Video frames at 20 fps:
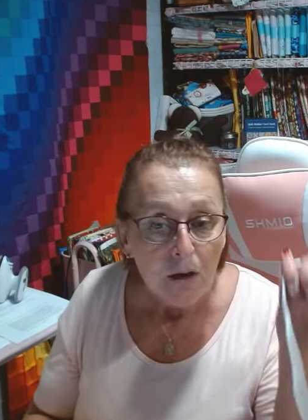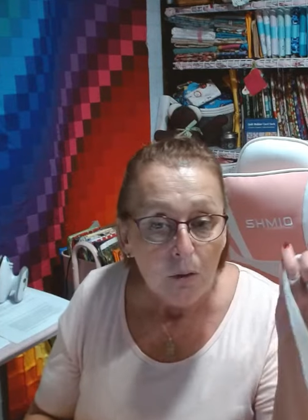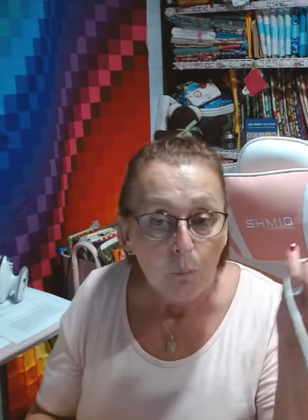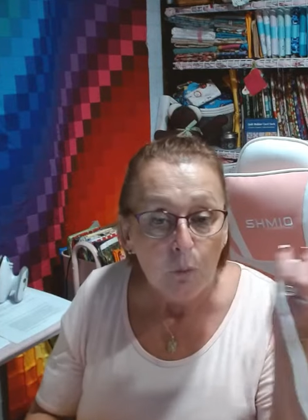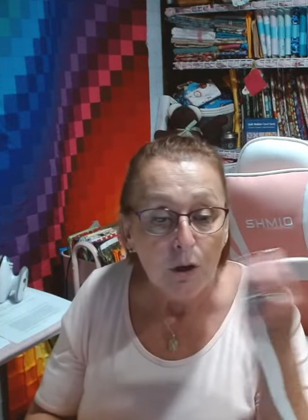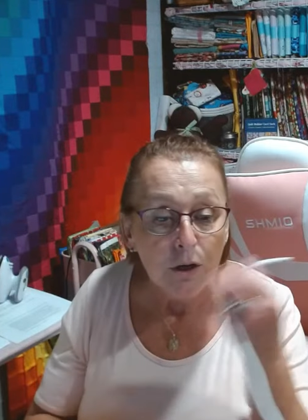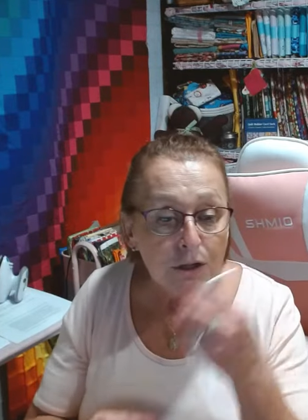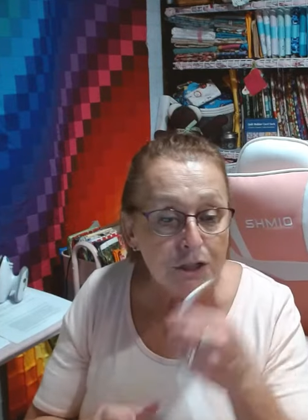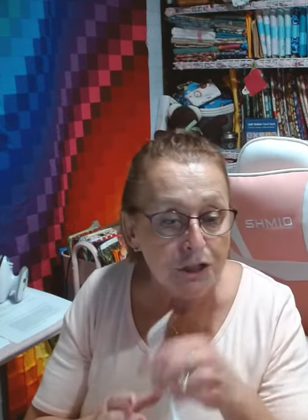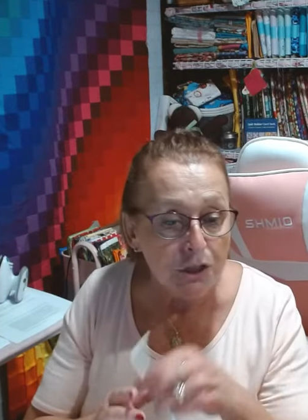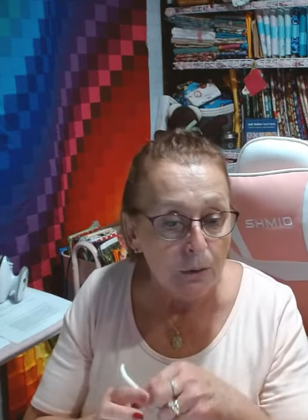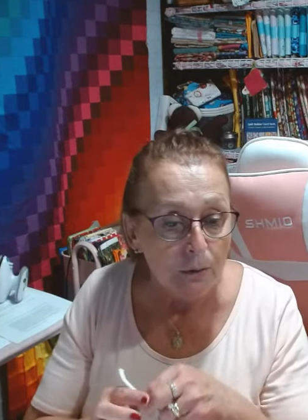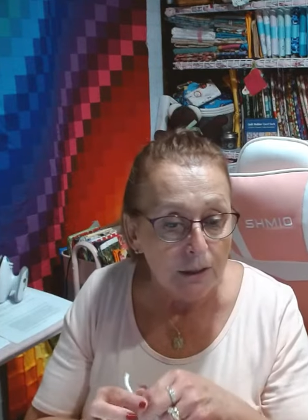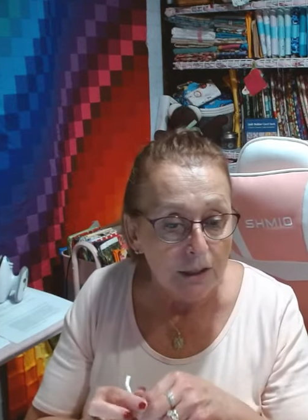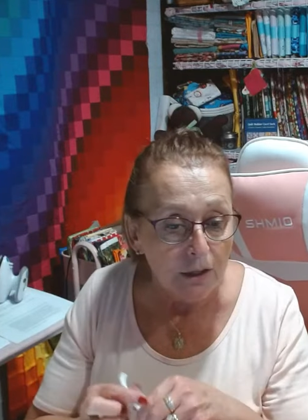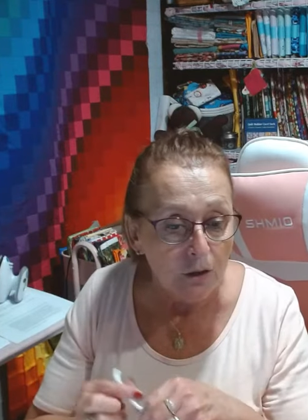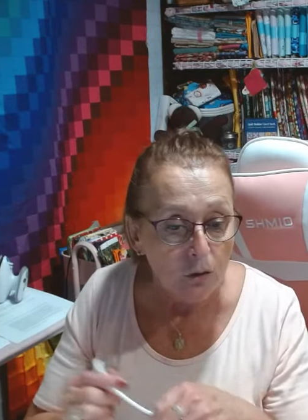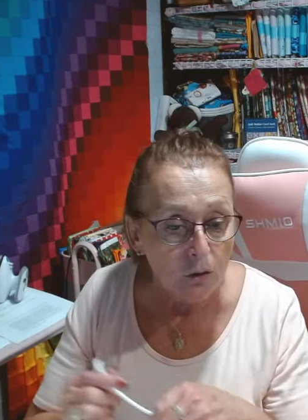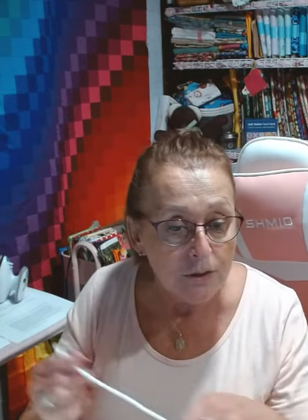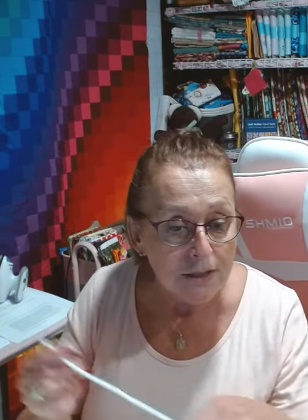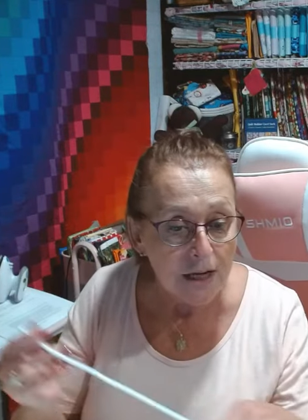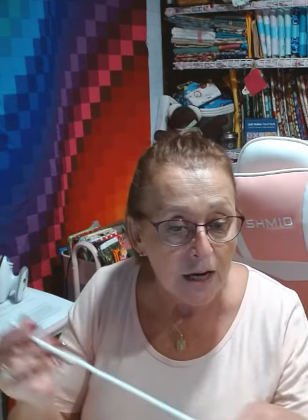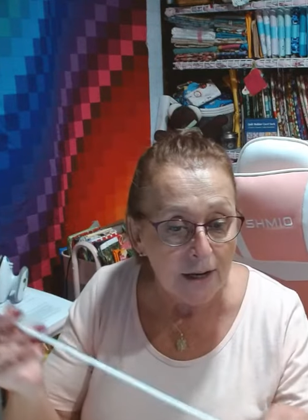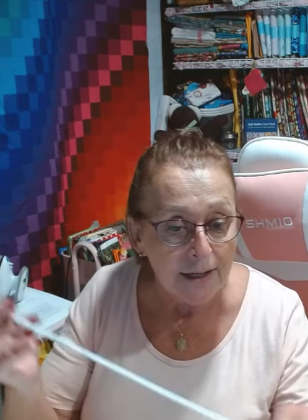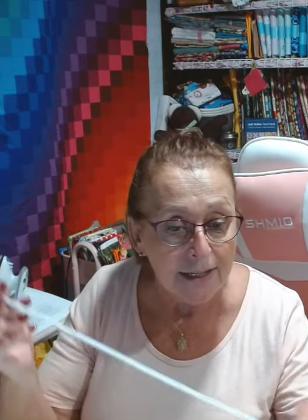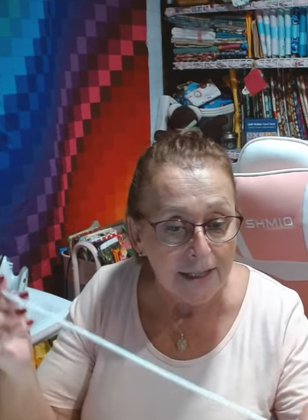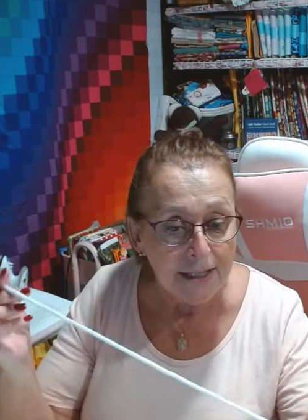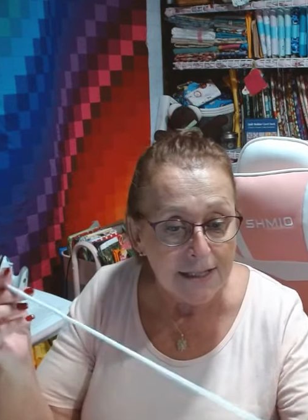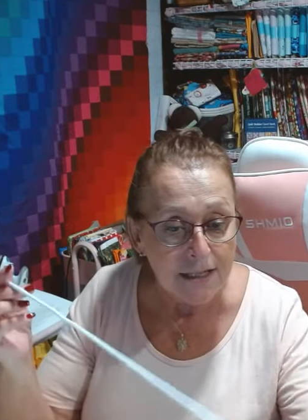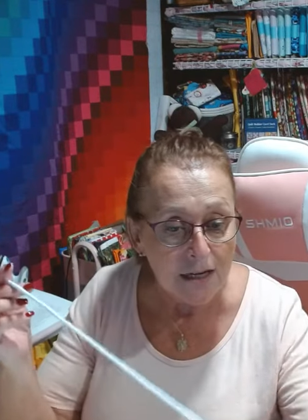we're doing little
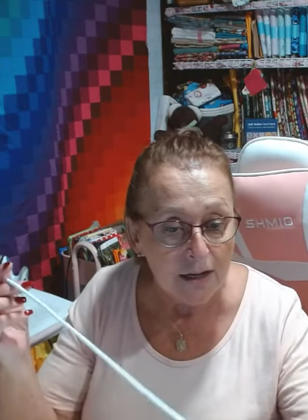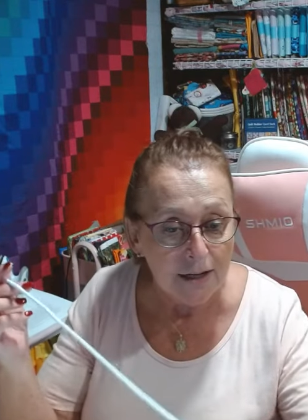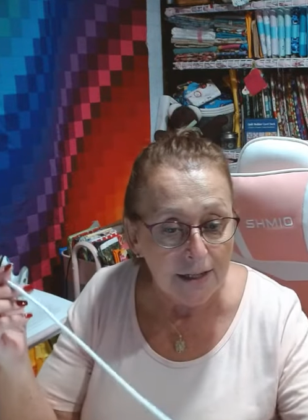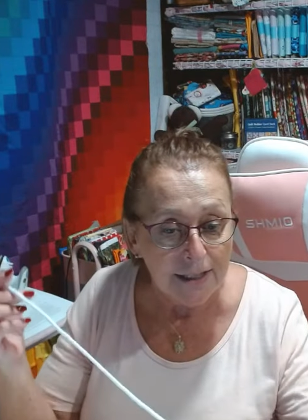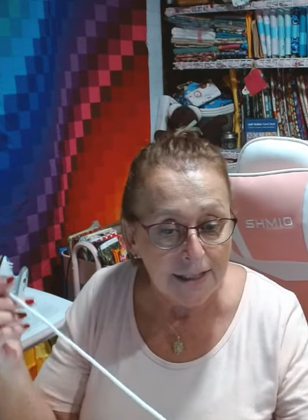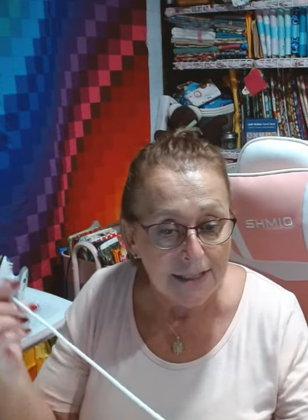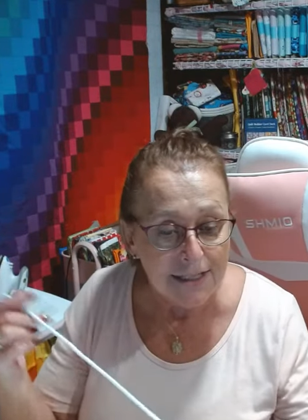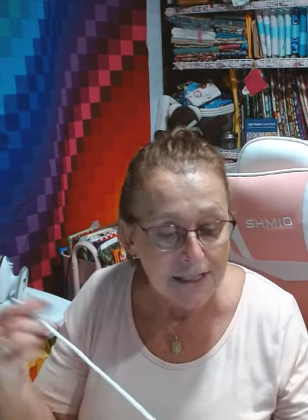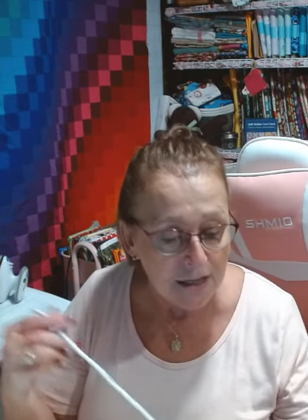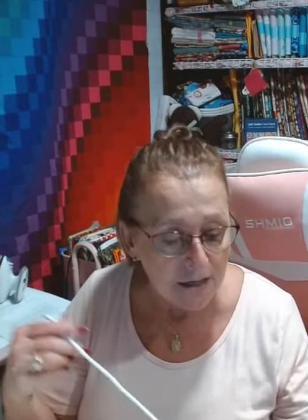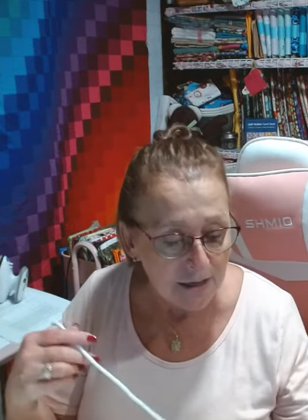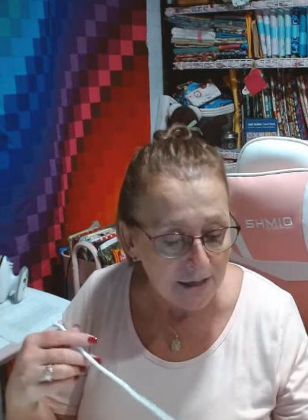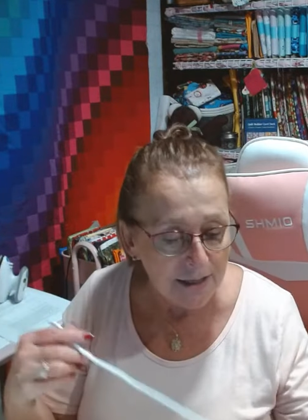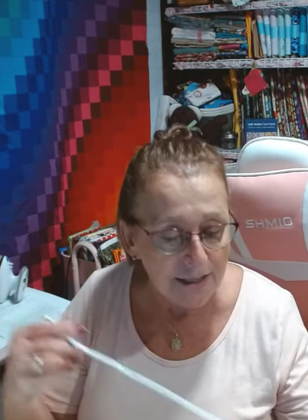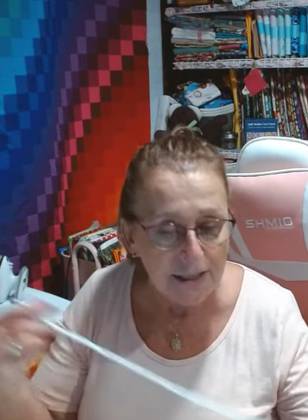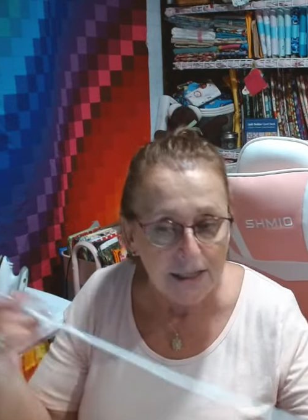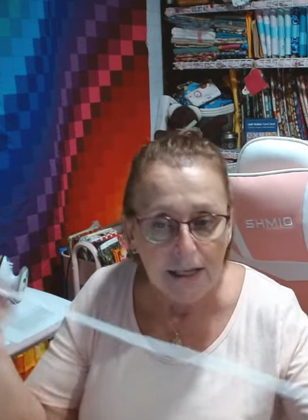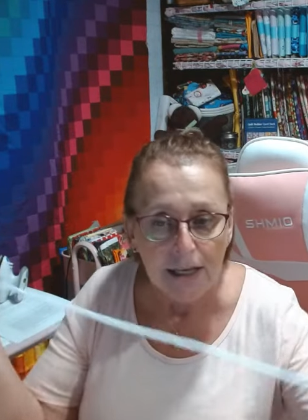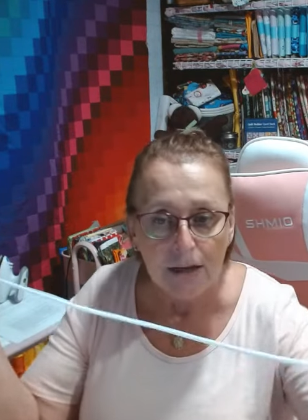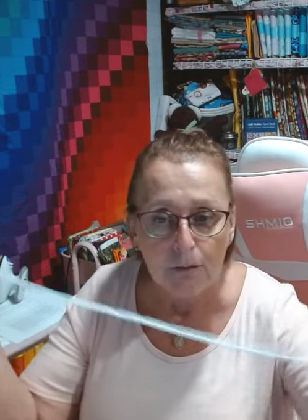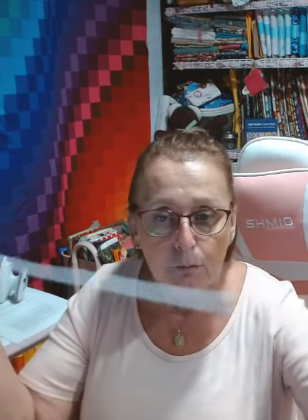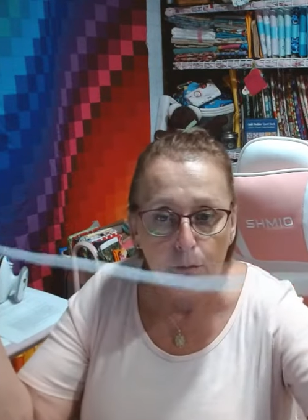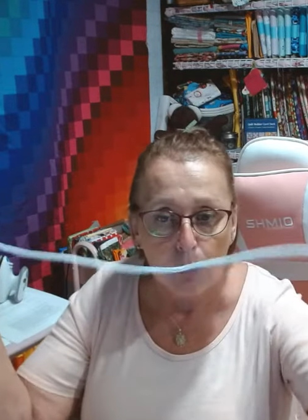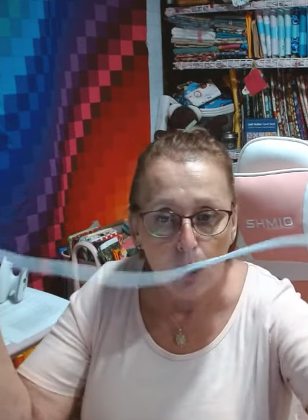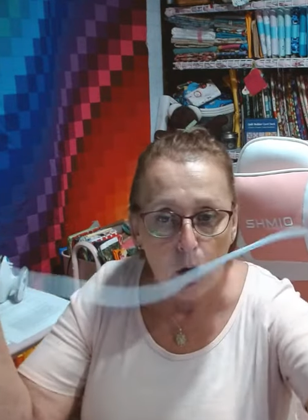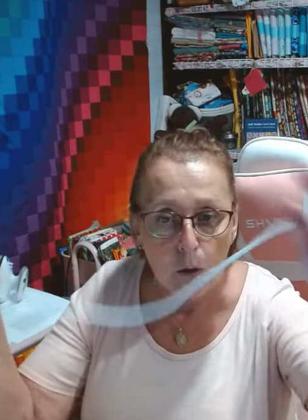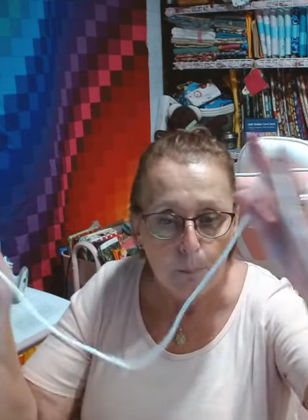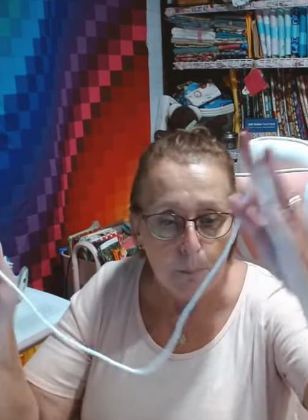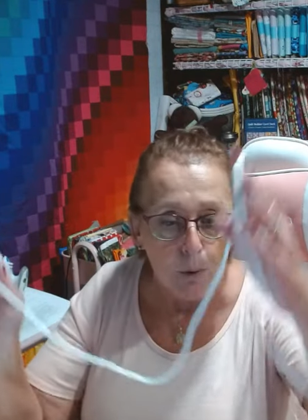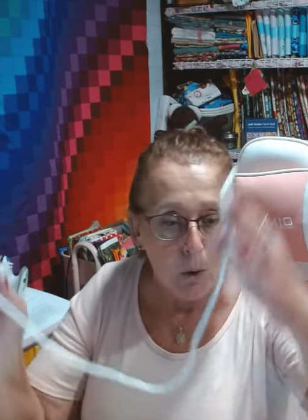tiny, tiny, tiny
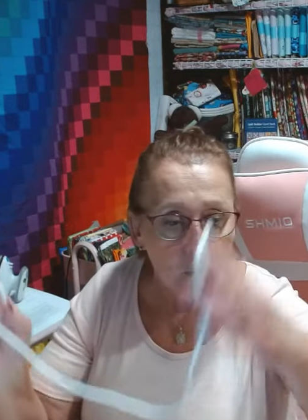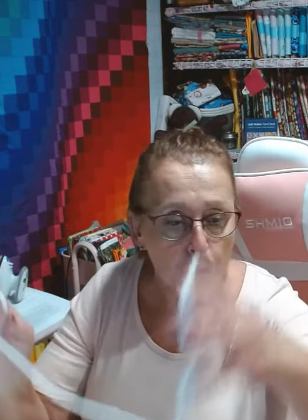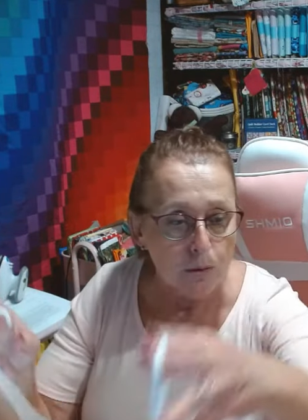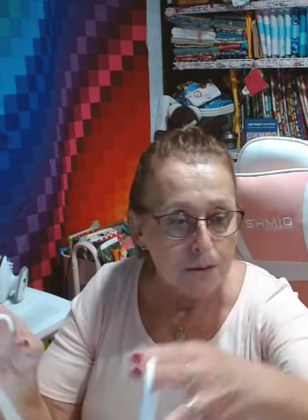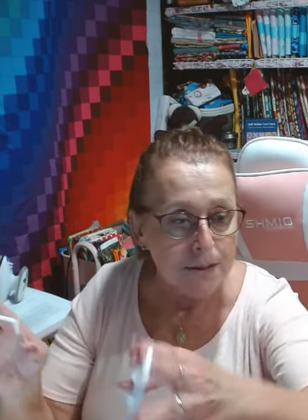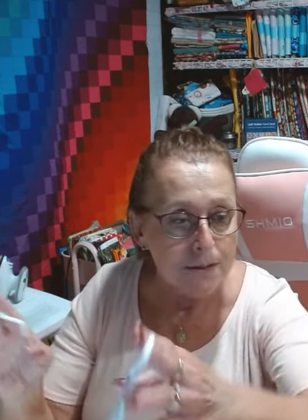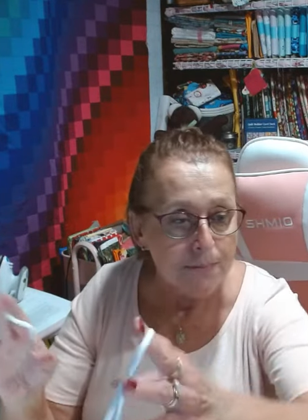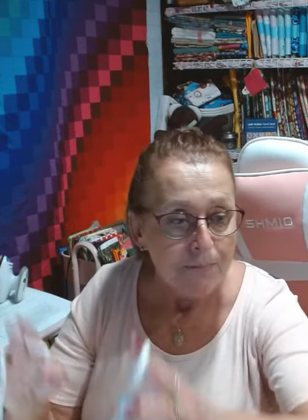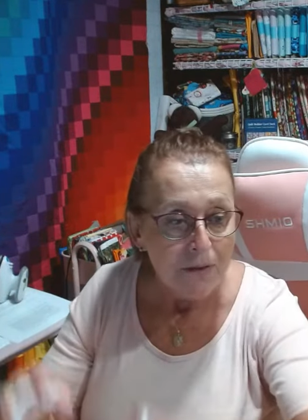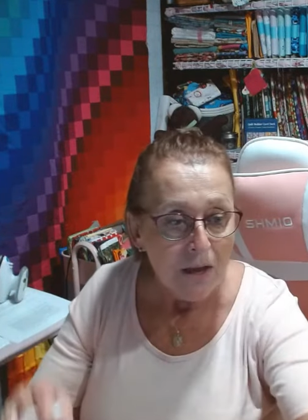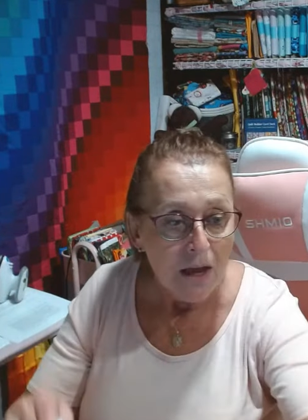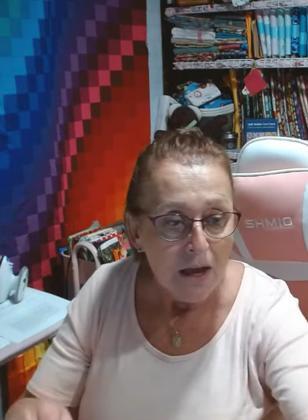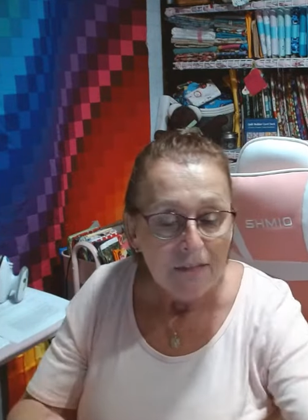rope bowls.